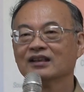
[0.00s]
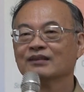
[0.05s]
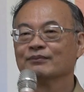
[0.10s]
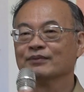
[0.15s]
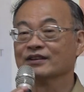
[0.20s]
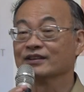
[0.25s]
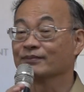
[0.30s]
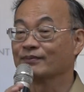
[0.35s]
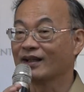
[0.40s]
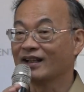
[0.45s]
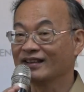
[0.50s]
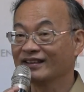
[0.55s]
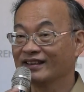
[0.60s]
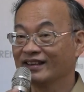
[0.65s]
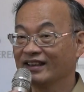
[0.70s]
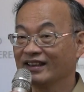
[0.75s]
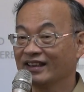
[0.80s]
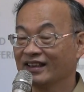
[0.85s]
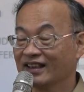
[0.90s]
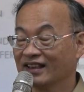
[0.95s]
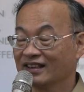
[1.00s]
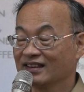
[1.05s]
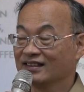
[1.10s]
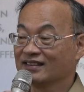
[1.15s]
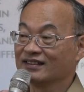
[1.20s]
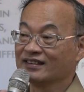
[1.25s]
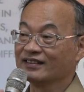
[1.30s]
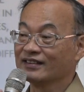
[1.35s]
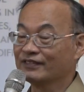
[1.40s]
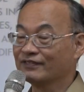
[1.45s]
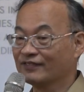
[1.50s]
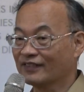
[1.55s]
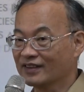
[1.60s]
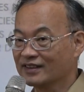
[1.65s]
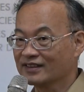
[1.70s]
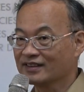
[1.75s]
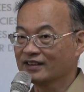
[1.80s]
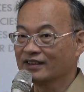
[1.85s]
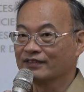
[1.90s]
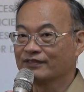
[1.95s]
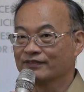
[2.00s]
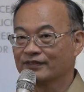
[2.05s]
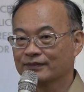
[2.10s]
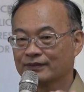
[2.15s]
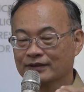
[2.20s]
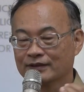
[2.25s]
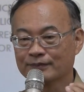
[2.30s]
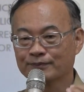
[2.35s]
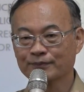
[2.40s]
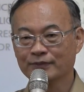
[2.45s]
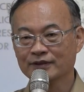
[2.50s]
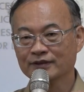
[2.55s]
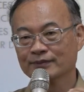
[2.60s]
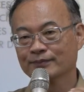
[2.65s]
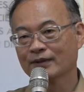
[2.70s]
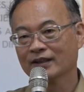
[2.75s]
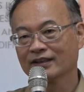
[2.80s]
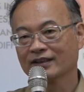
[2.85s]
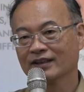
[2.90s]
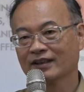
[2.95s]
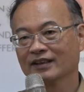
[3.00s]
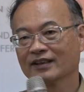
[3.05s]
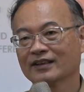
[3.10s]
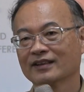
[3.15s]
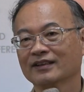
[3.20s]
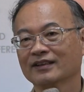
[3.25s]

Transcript: perspective and the defense this perspective.